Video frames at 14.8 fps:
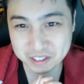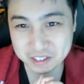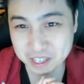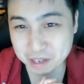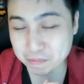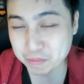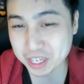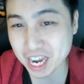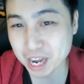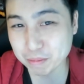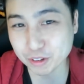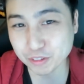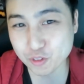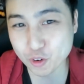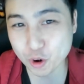Some
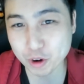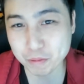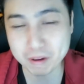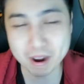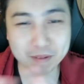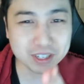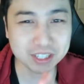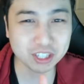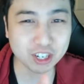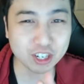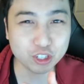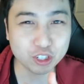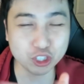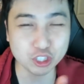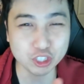Diablo 4, probably gonna start
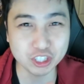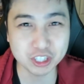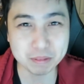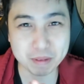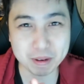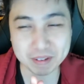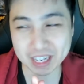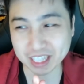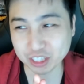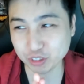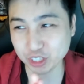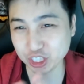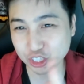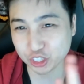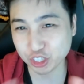a little earlier, maybe like
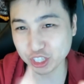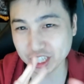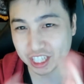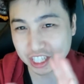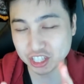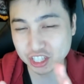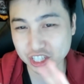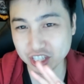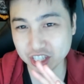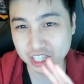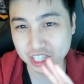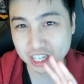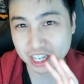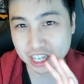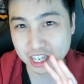3.30ish
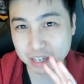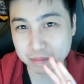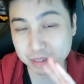uh,